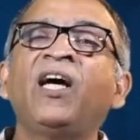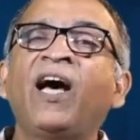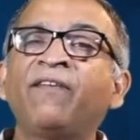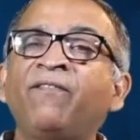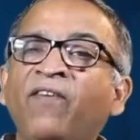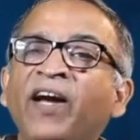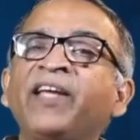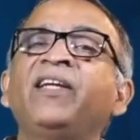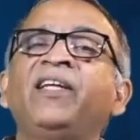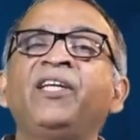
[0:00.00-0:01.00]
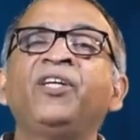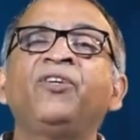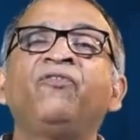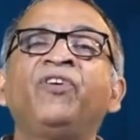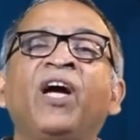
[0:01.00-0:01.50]
And finally,
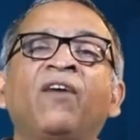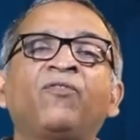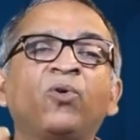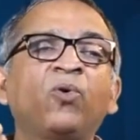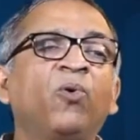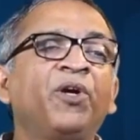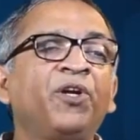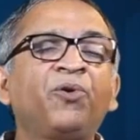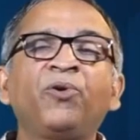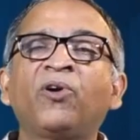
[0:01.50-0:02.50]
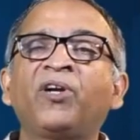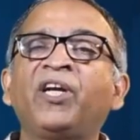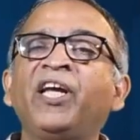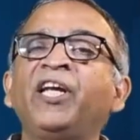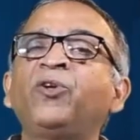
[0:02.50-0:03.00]
we have to go into your
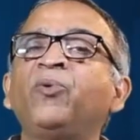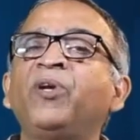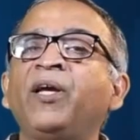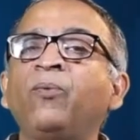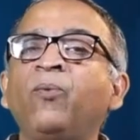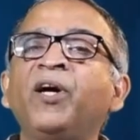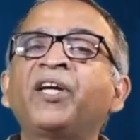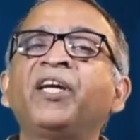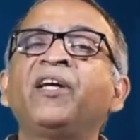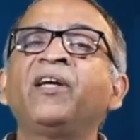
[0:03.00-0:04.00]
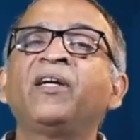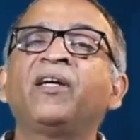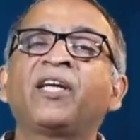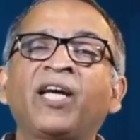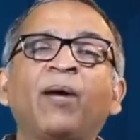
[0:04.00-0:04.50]
day-to-day working
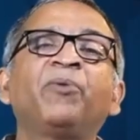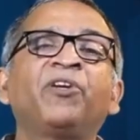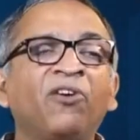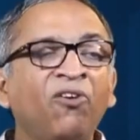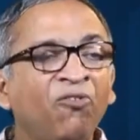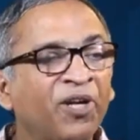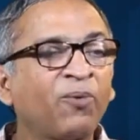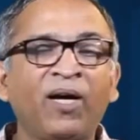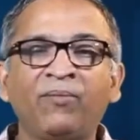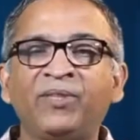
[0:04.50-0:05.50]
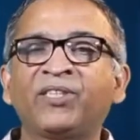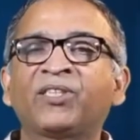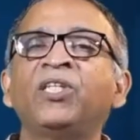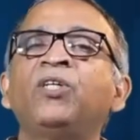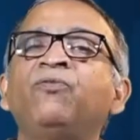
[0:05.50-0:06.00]
capital
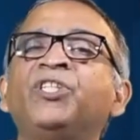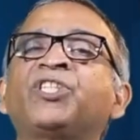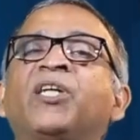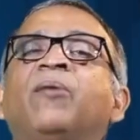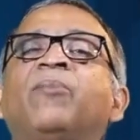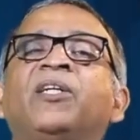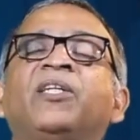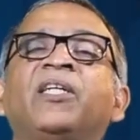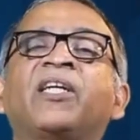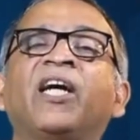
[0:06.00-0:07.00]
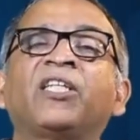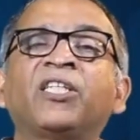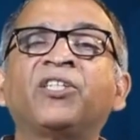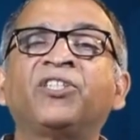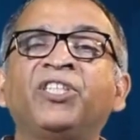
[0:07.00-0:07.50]
requirements, which come under the
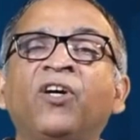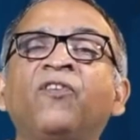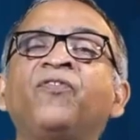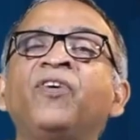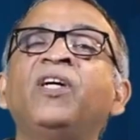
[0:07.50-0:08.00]
category of